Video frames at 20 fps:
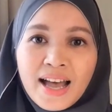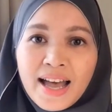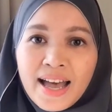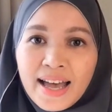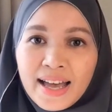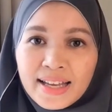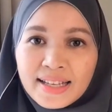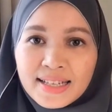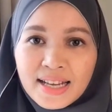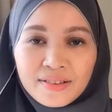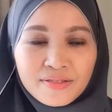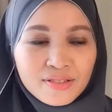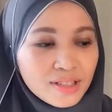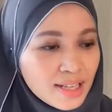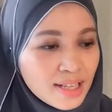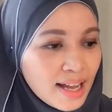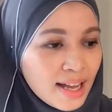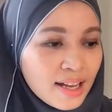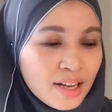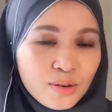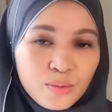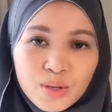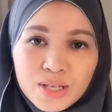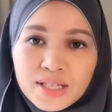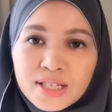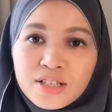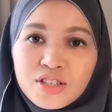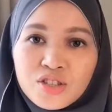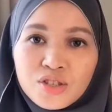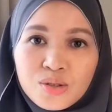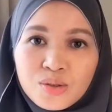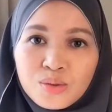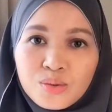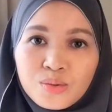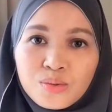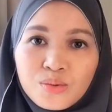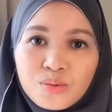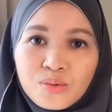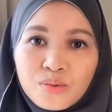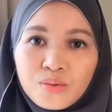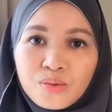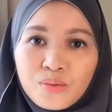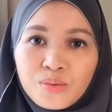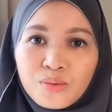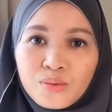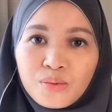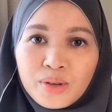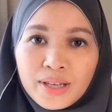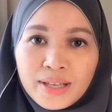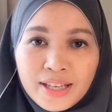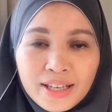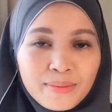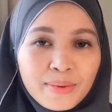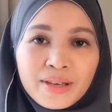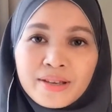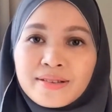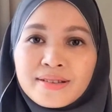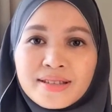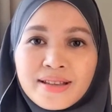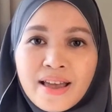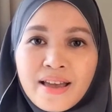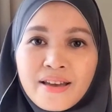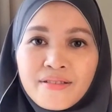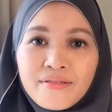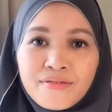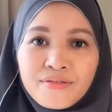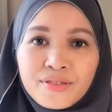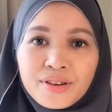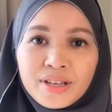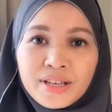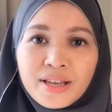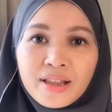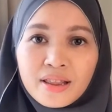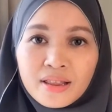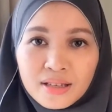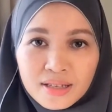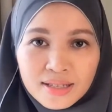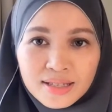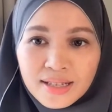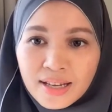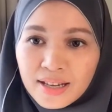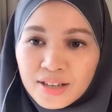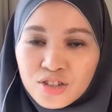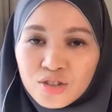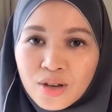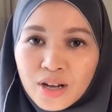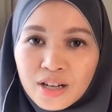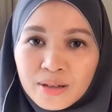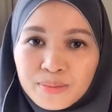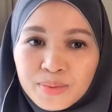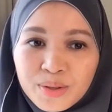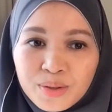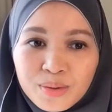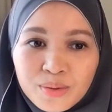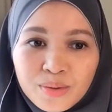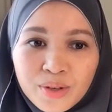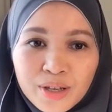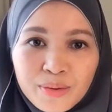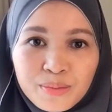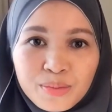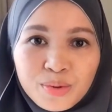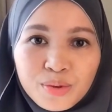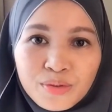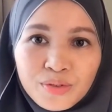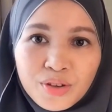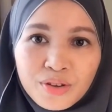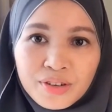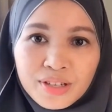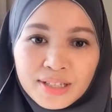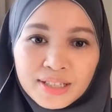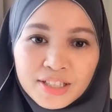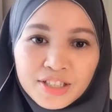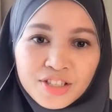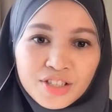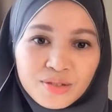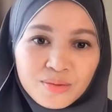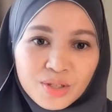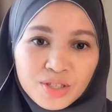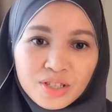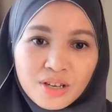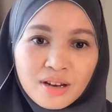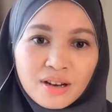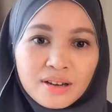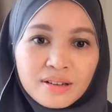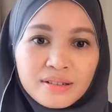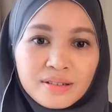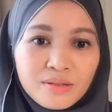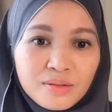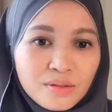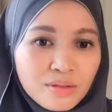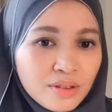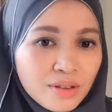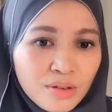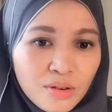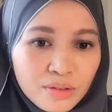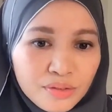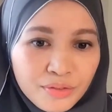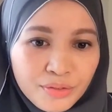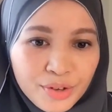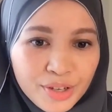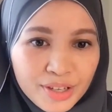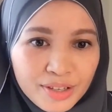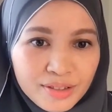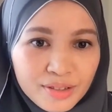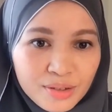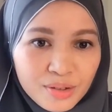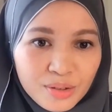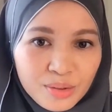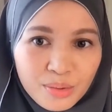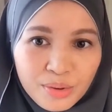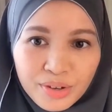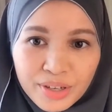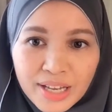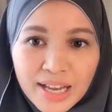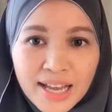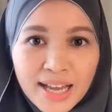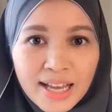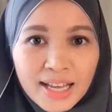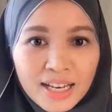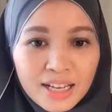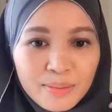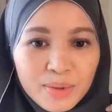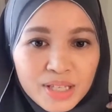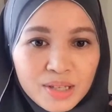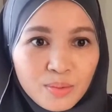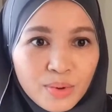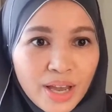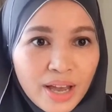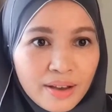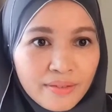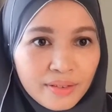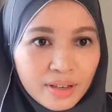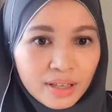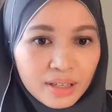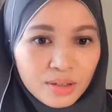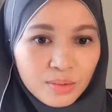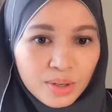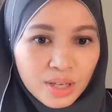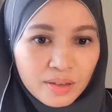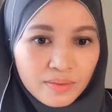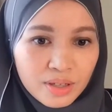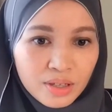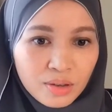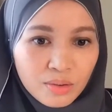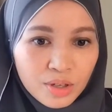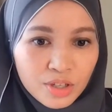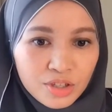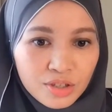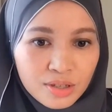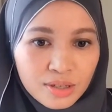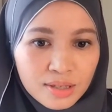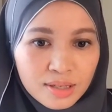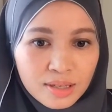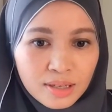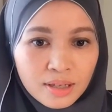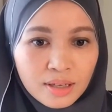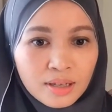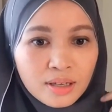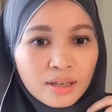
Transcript: And after that, we send you emails every Thursday to help you improve your English, which they're all free, so don't worry. Let me see, do we have any questions?